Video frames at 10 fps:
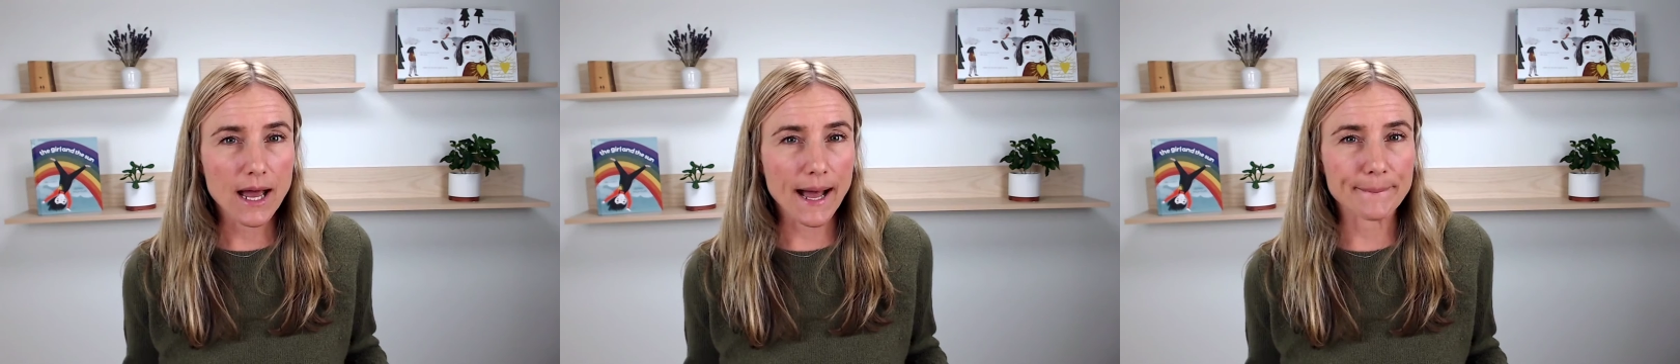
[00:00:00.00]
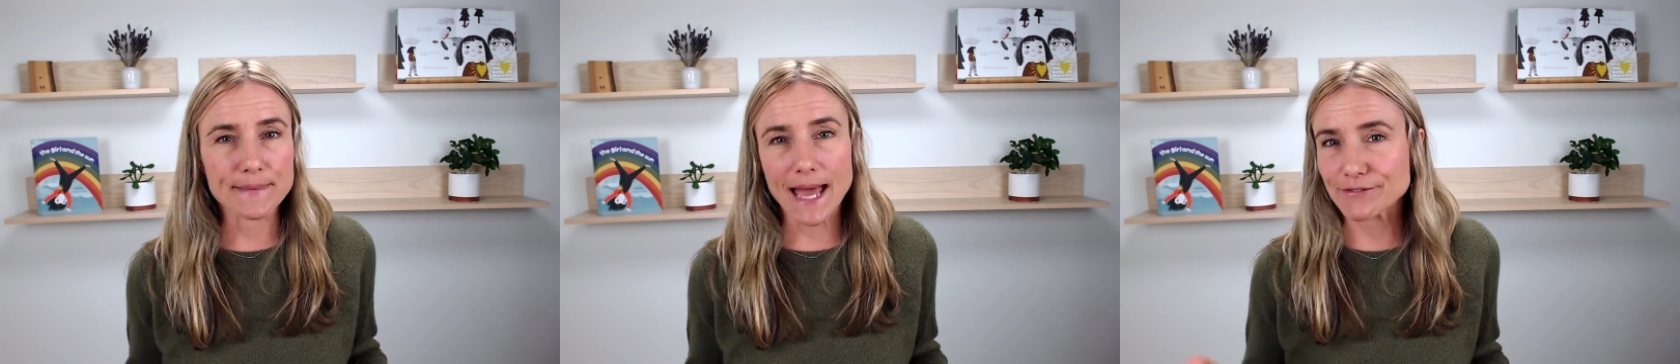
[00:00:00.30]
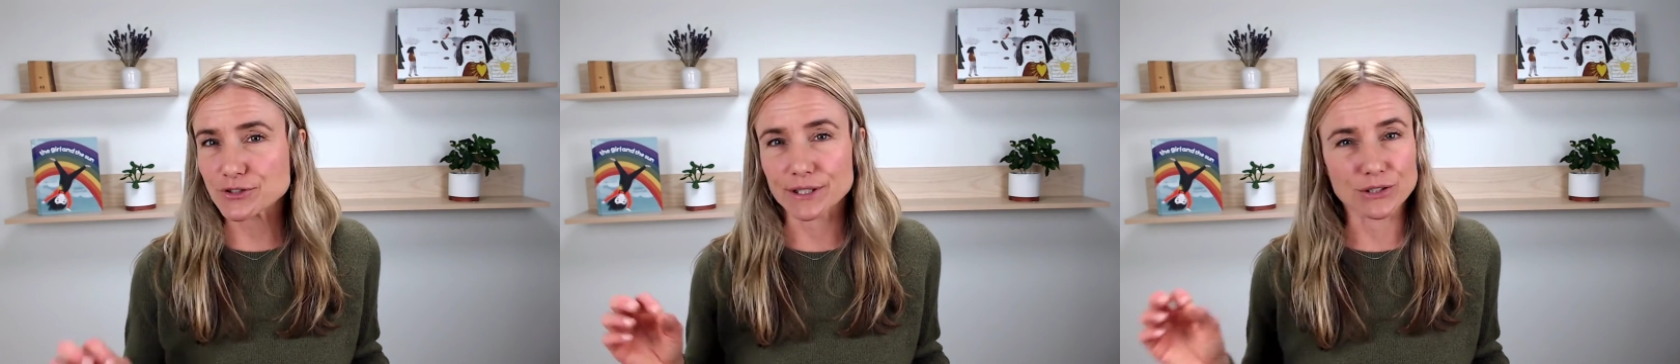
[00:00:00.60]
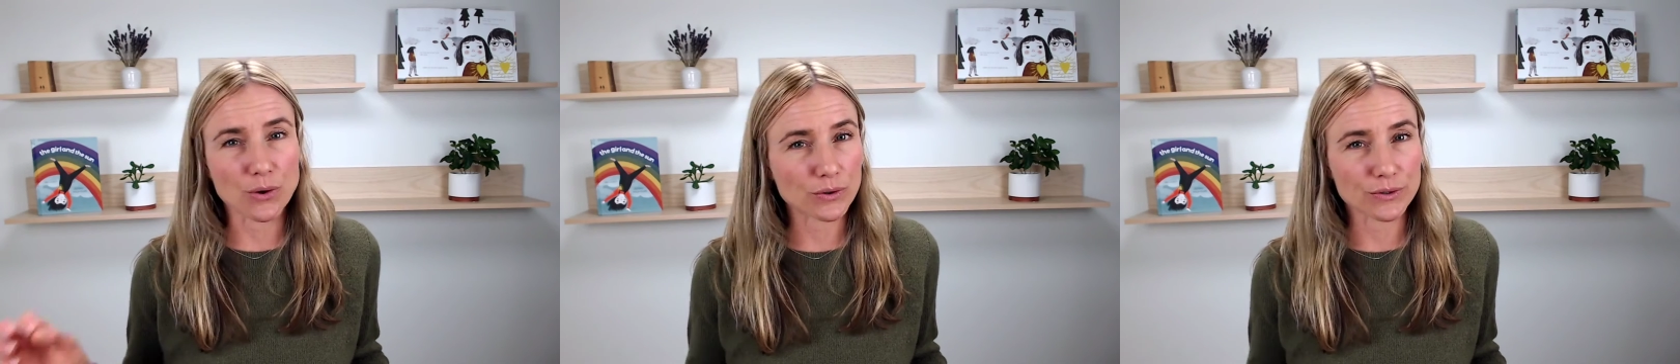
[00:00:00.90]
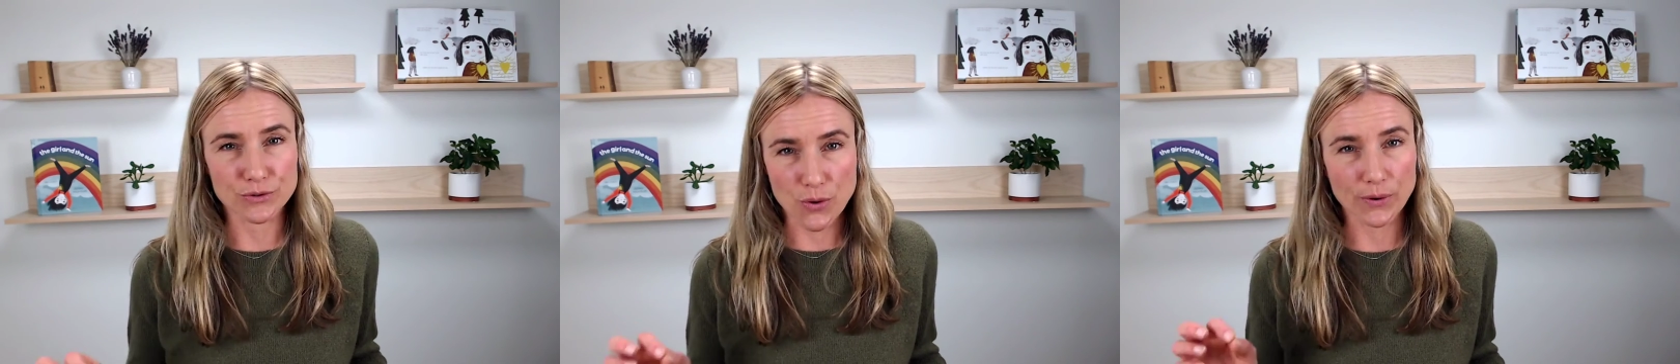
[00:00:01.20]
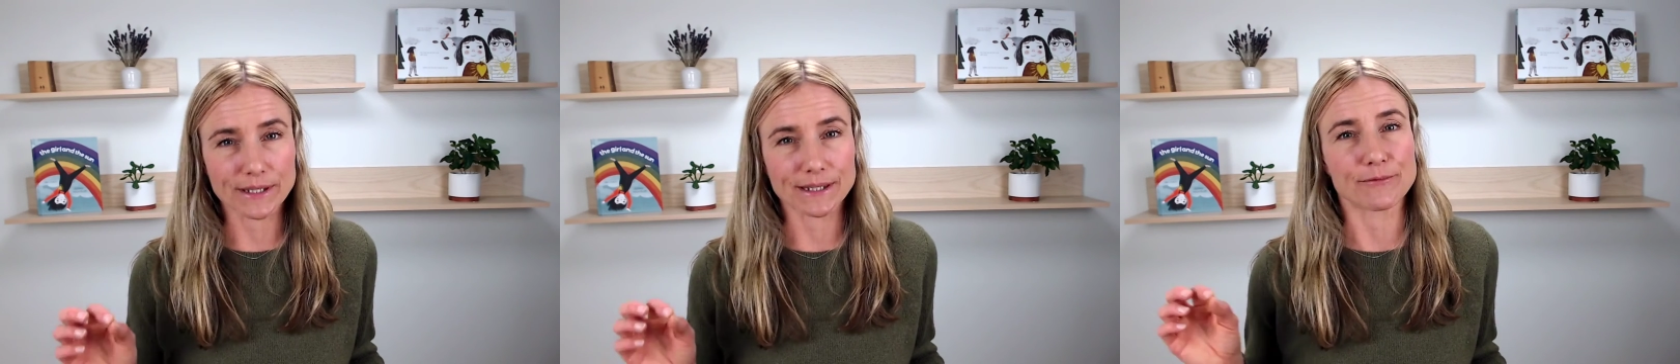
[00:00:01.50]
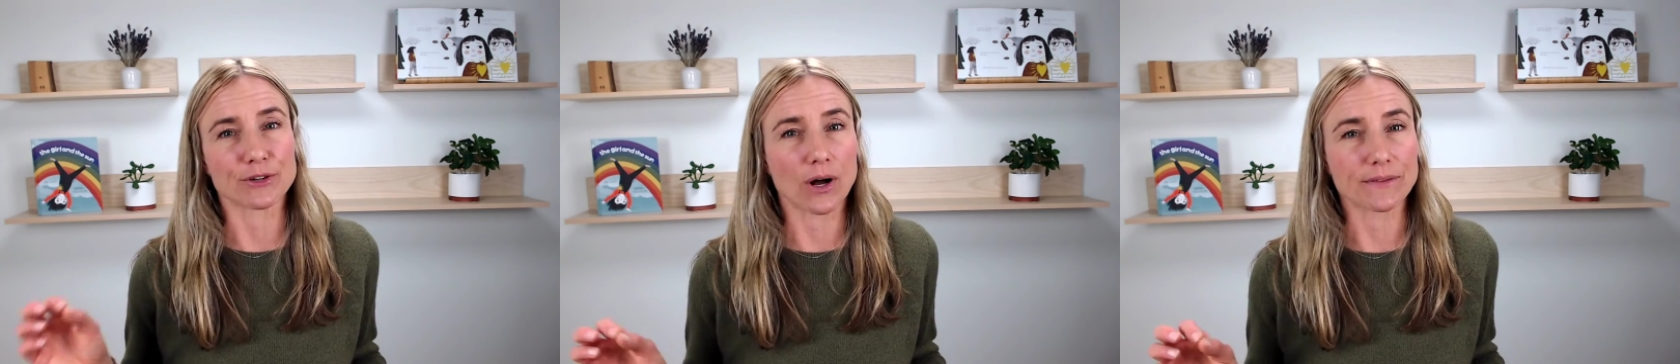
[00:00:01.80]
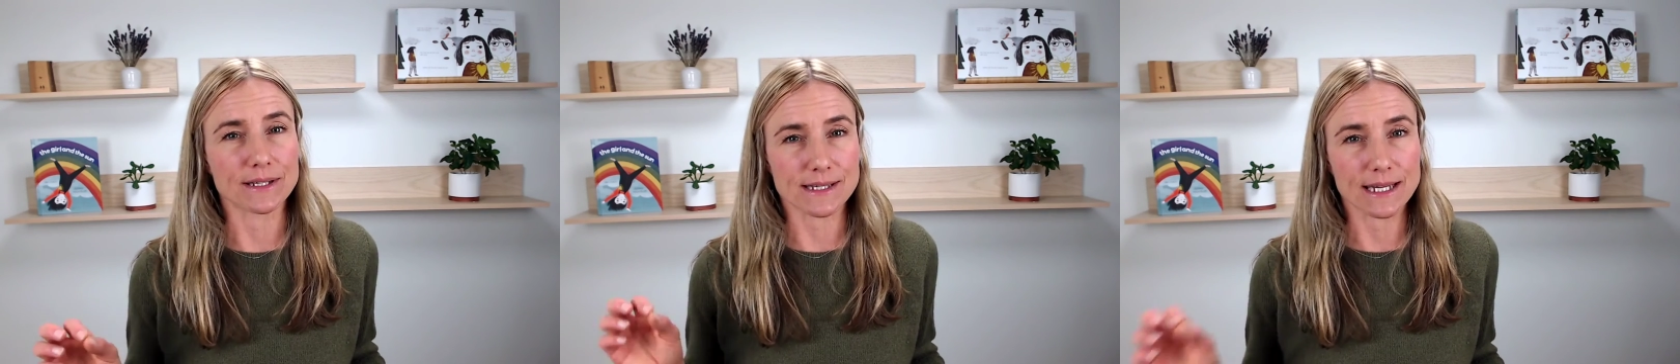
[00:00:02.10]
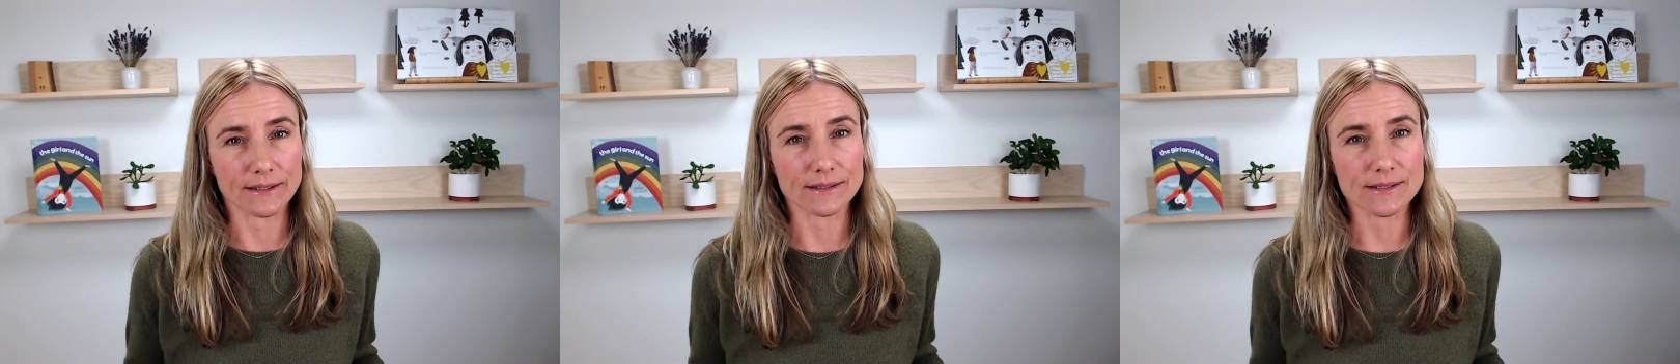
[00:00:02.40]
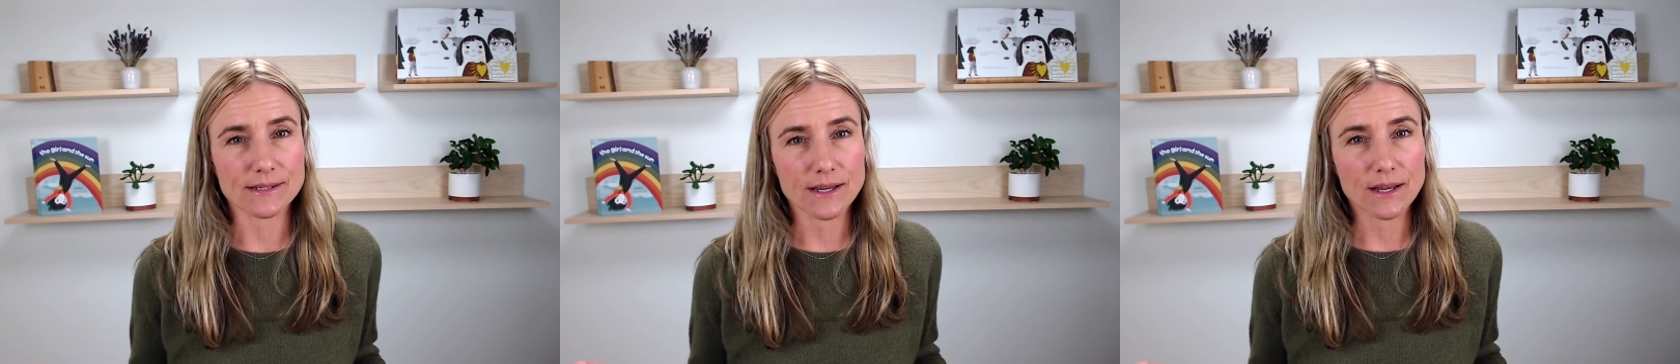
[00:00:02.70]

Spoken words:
after ignoring them for all these years.